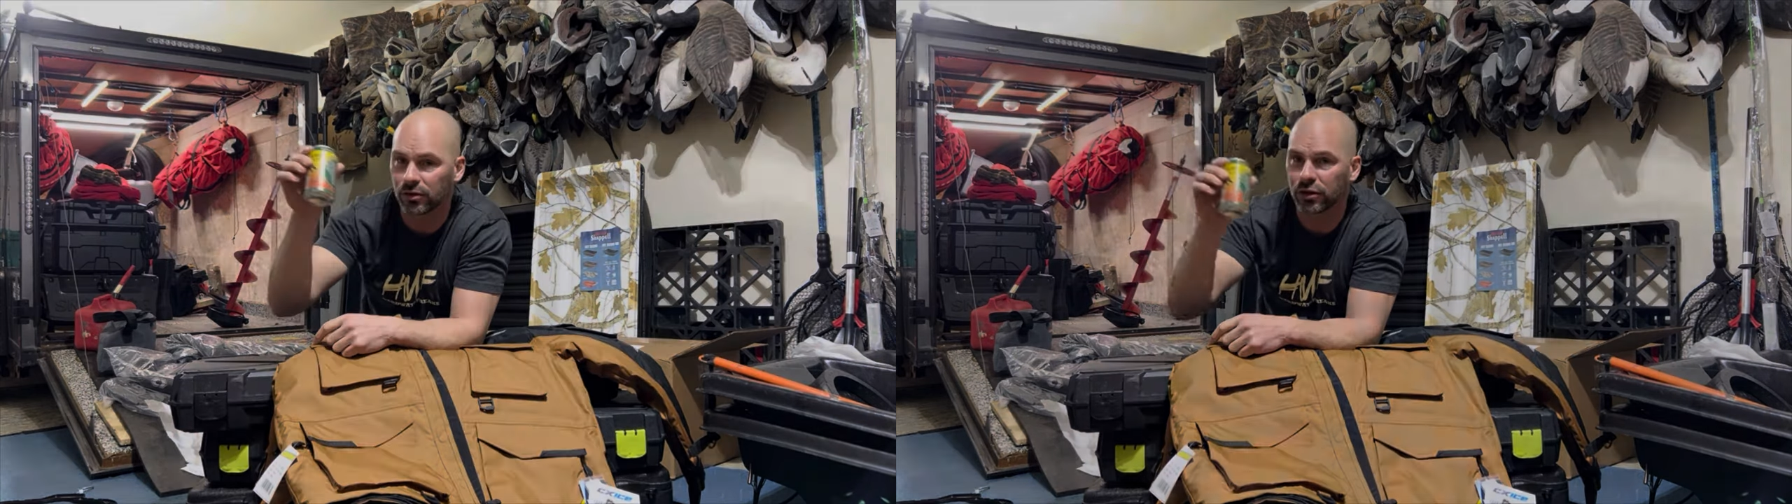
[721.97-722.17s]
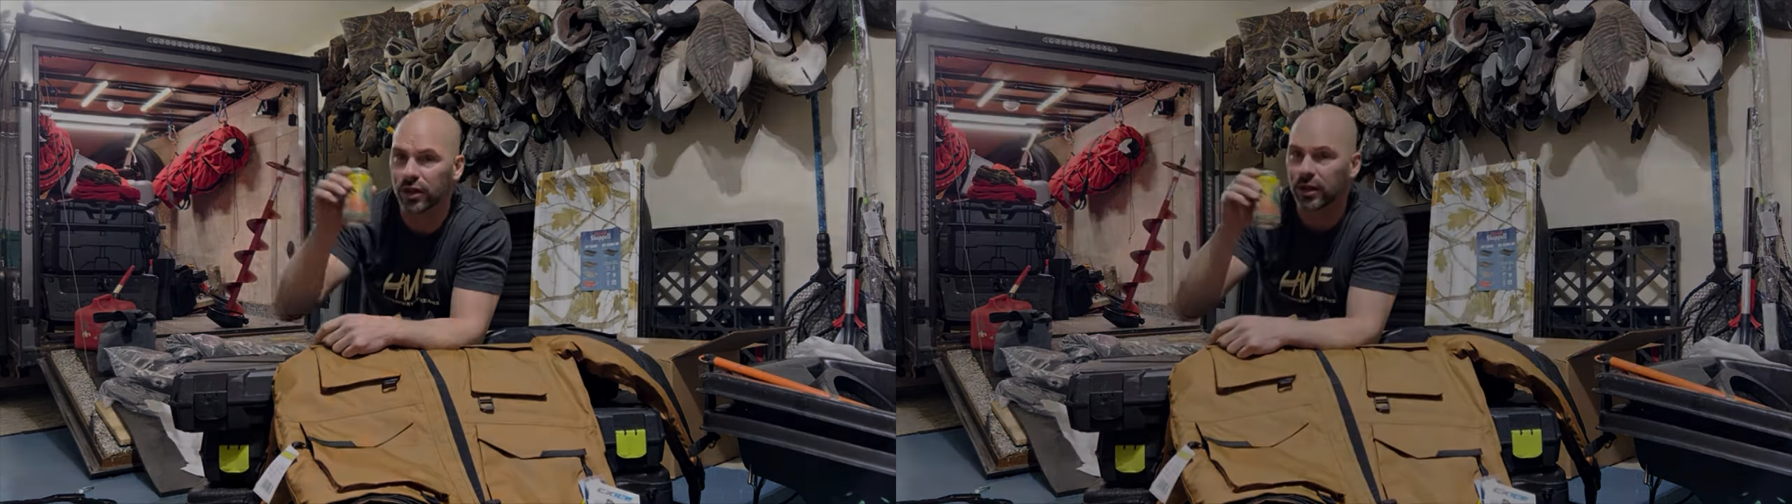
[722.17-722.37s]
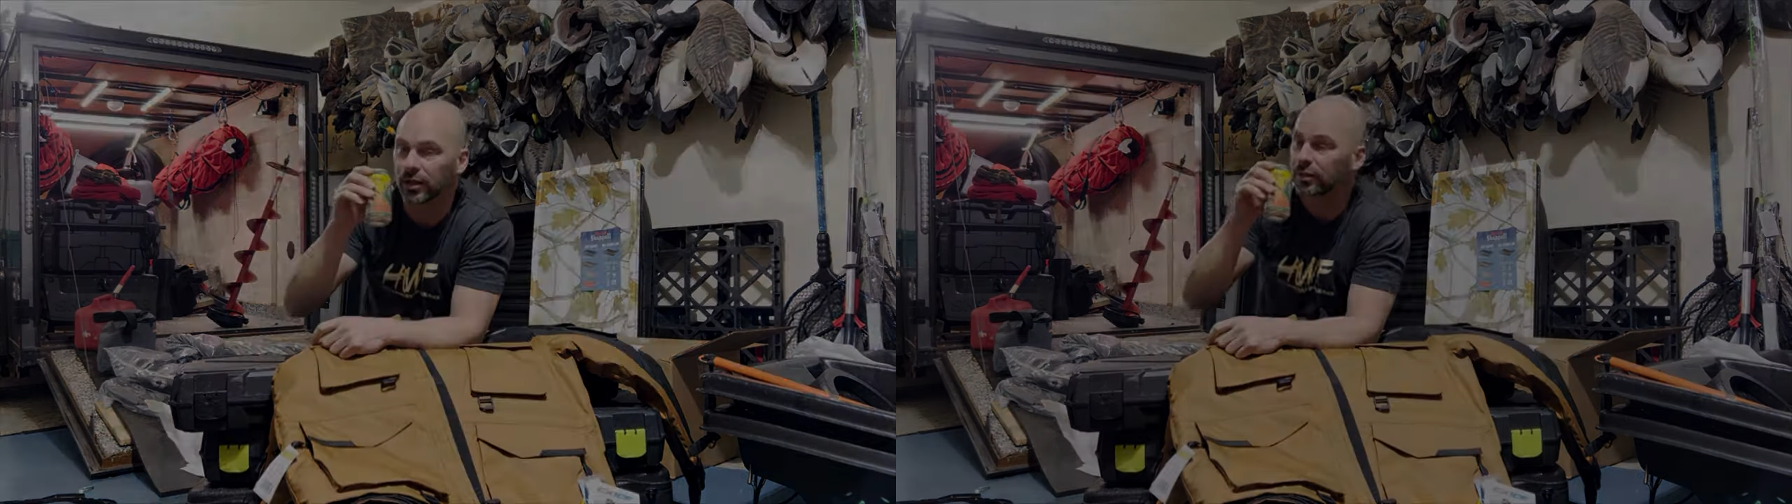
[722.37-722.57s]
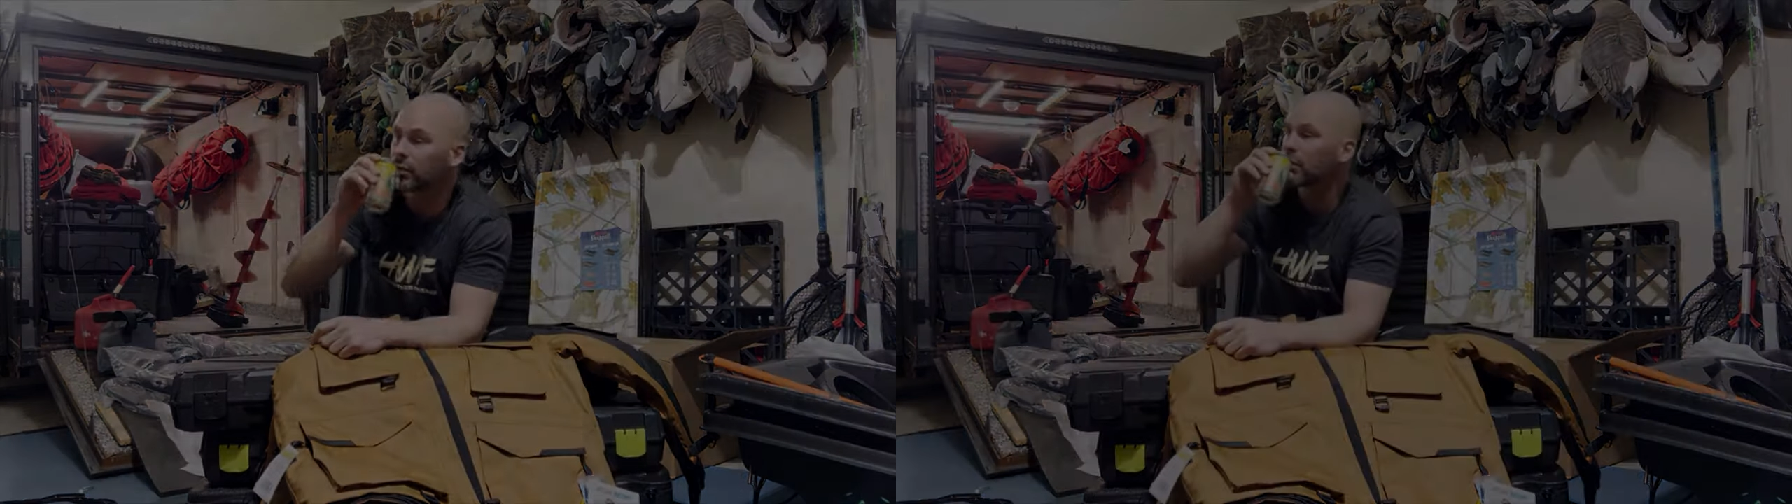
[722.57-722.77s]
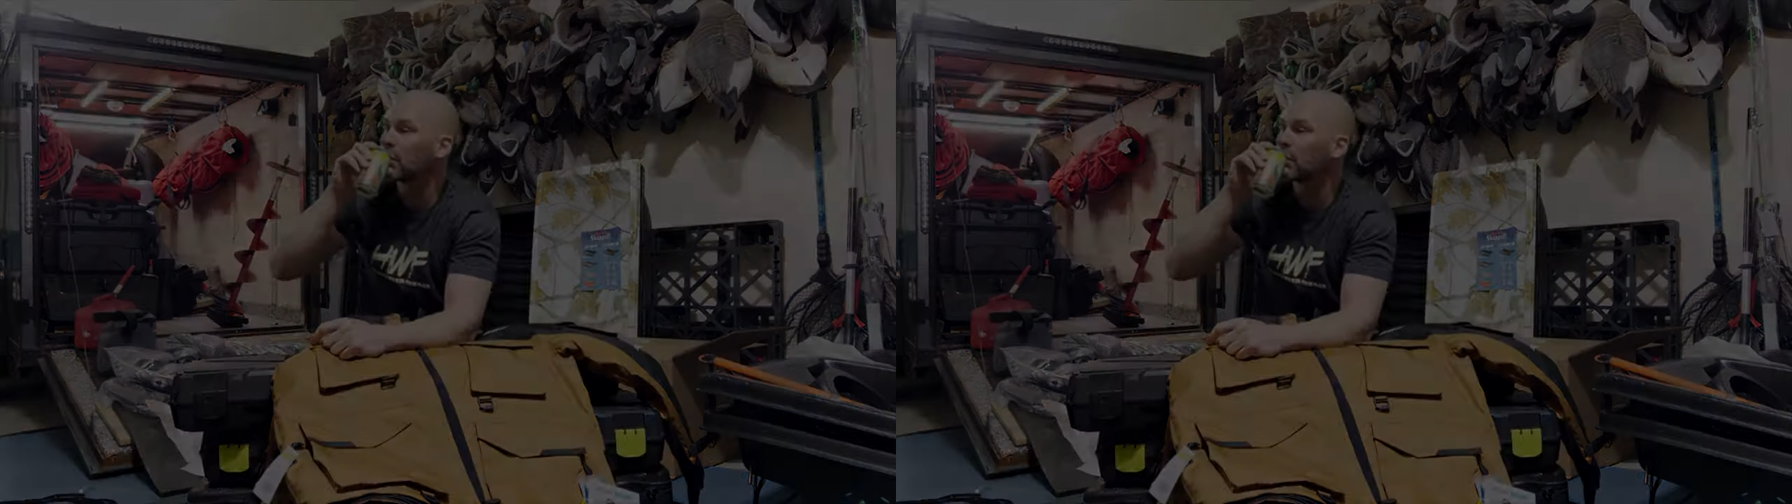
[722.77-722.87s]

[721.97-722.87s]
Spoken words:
Cheers.